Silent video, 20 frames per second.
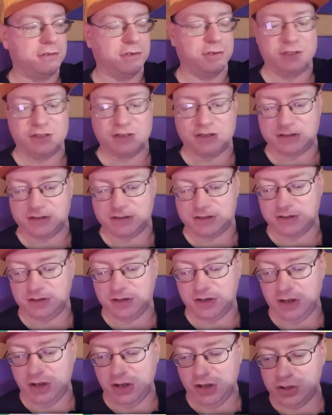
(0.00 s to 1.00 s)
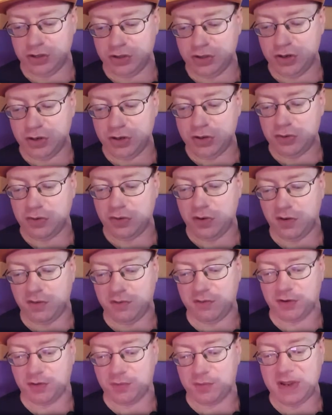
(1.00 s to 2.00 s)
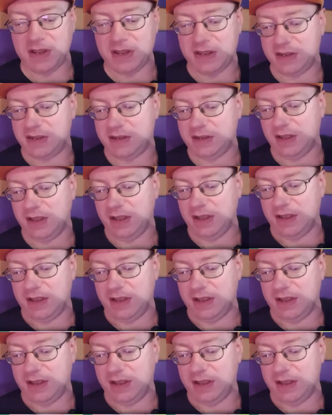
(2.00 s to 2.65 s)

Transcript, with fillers: So this is new for me.